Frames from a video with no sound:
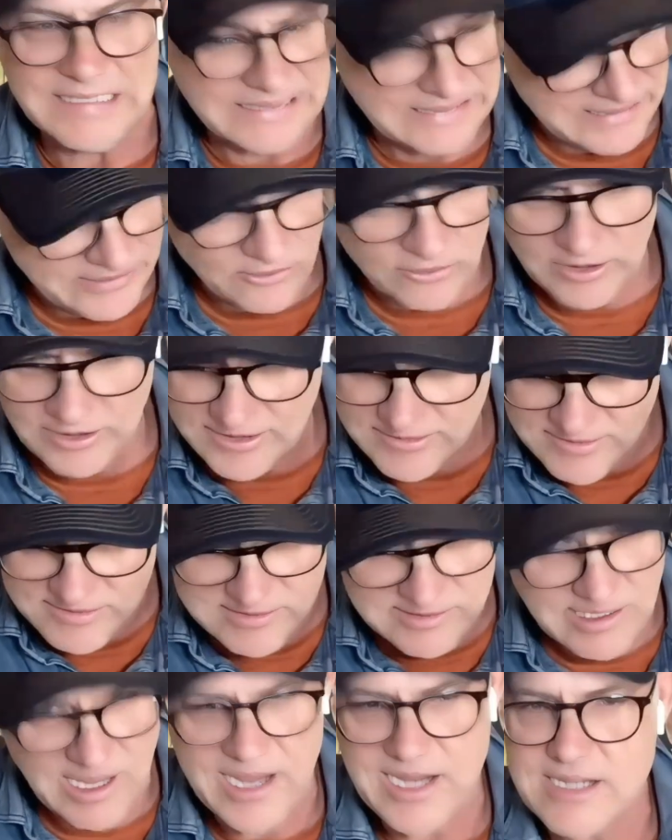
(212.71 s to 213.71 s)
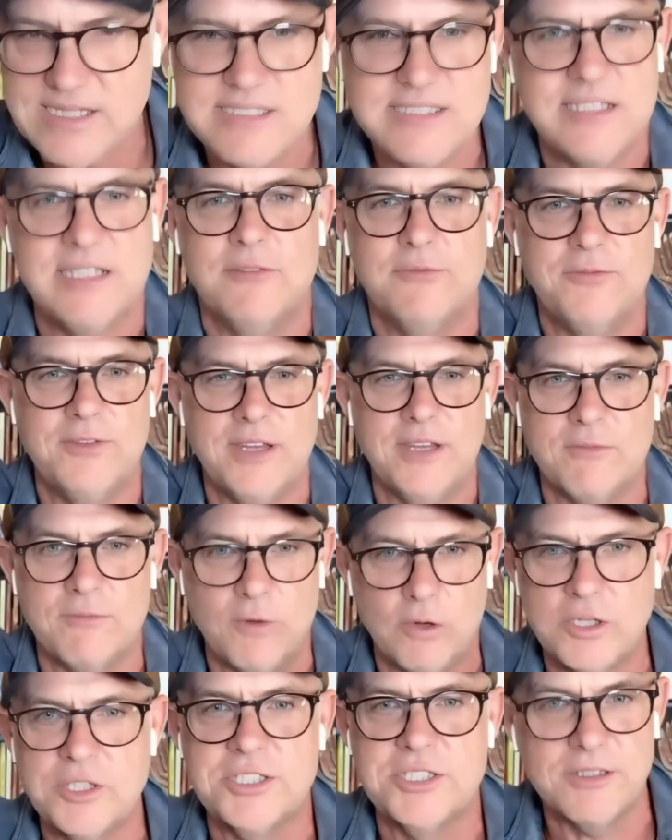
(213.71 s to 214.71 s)
literally the scientific
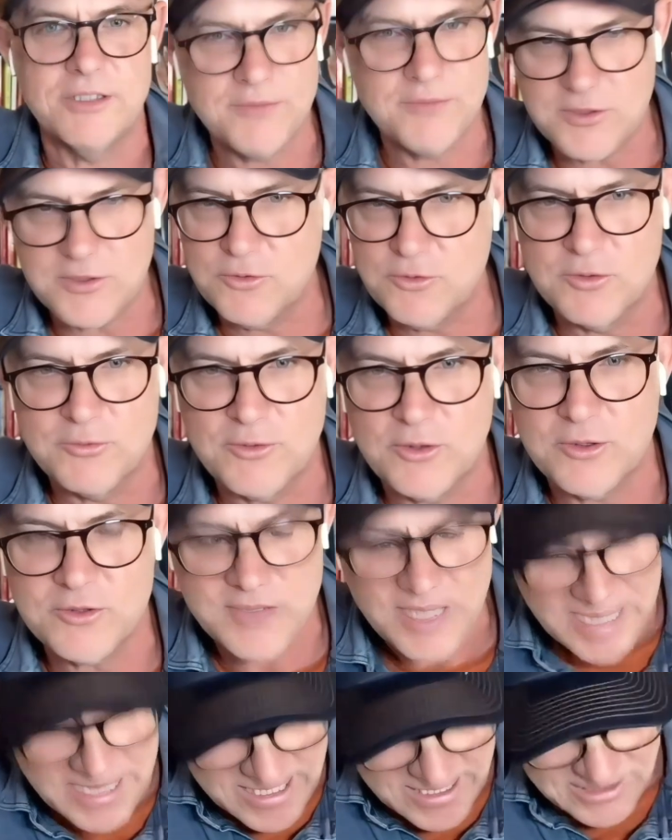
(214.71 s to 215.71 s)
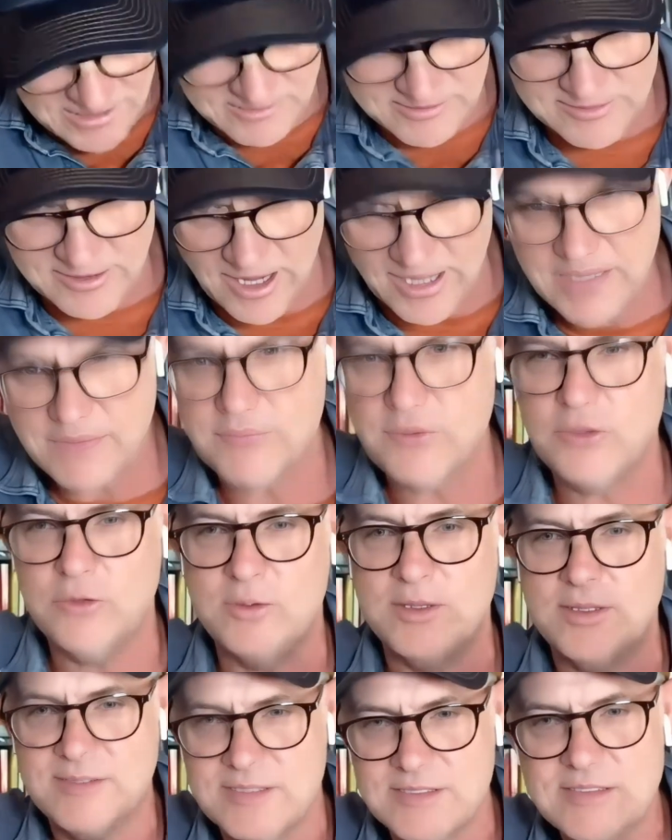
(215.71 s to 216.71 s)
version of the universe inside of
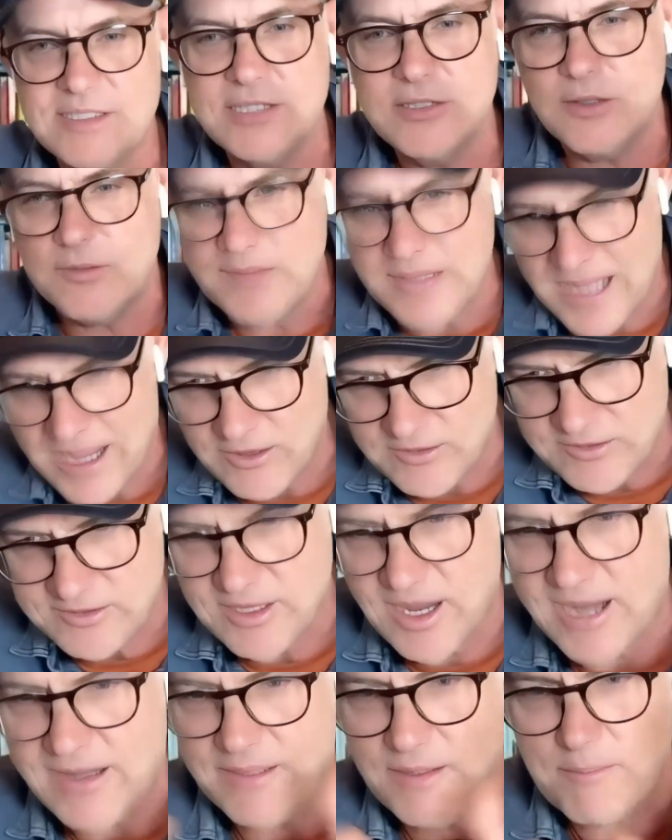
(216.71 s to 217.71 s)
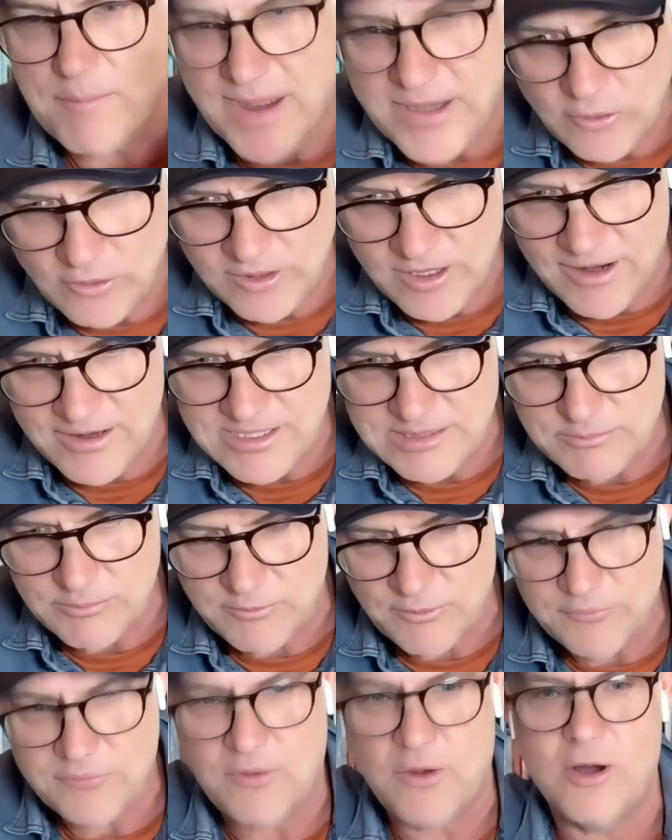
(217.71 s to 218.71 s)
you, existing on the outside in the
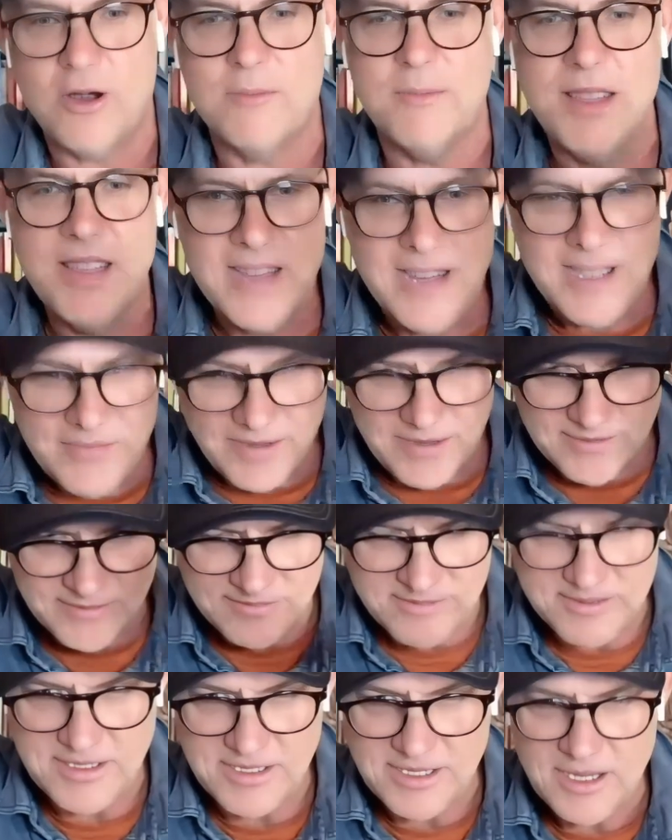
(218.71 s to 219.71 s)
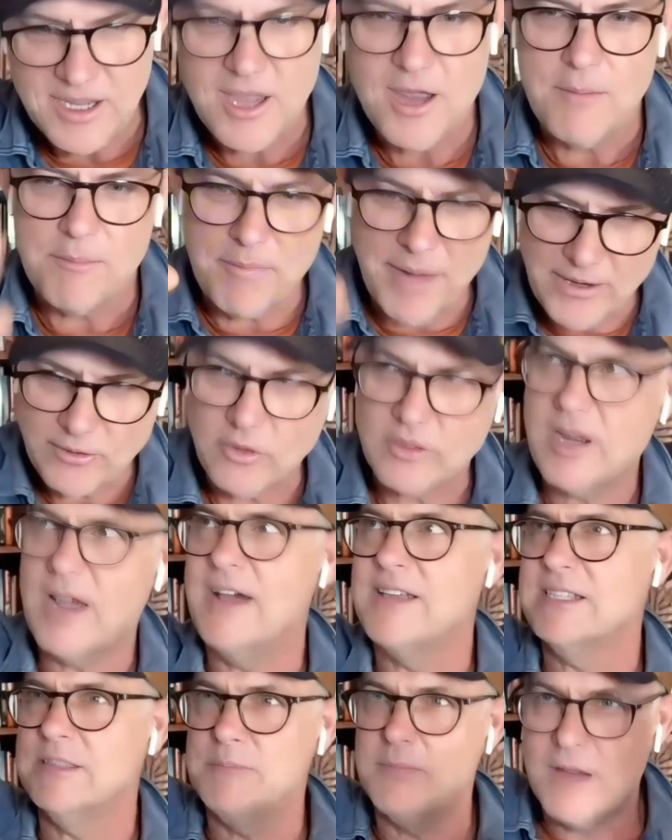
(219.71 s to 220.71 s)
microcosm of a farm that is the
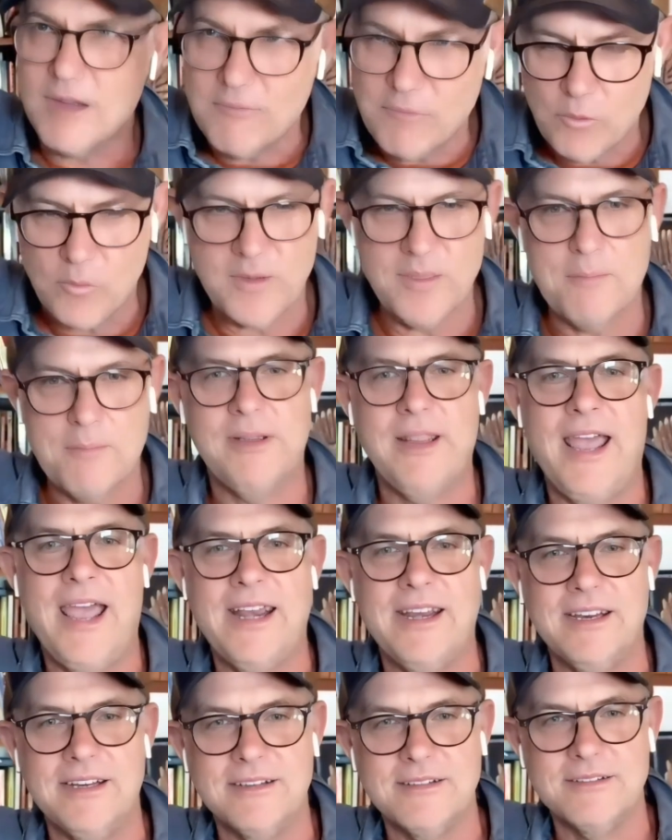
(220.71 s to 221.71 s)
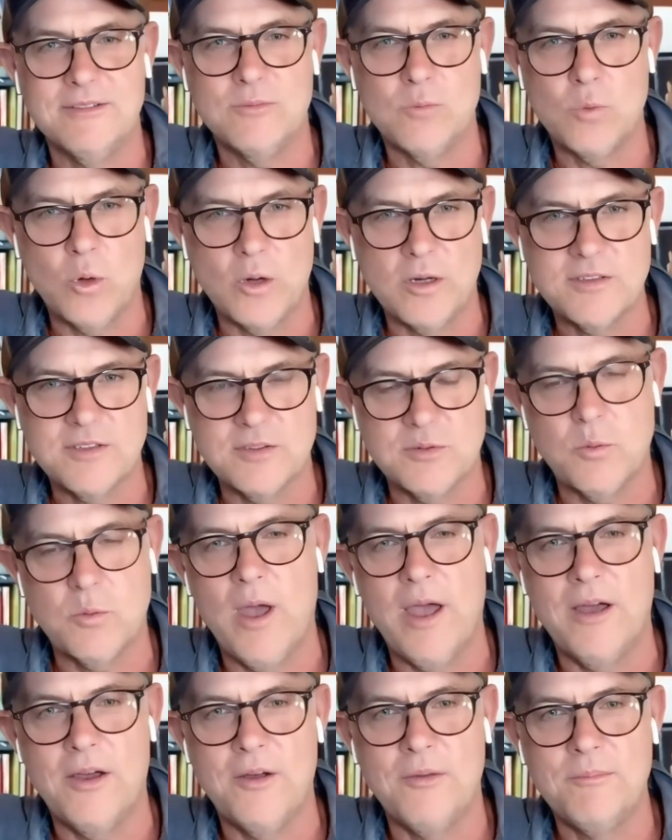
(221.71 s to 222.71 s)
microcosm of the way the planet works as
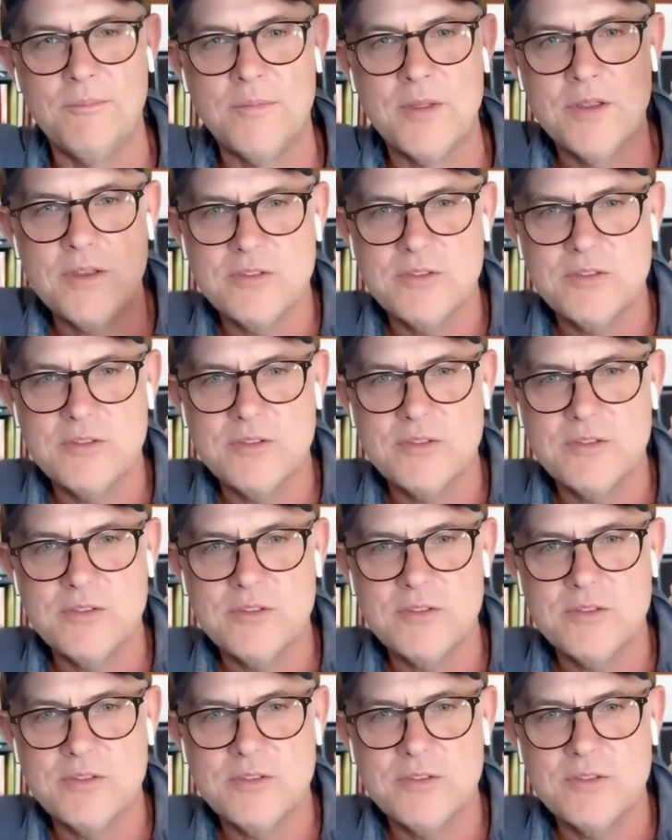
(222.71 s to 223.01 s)
well.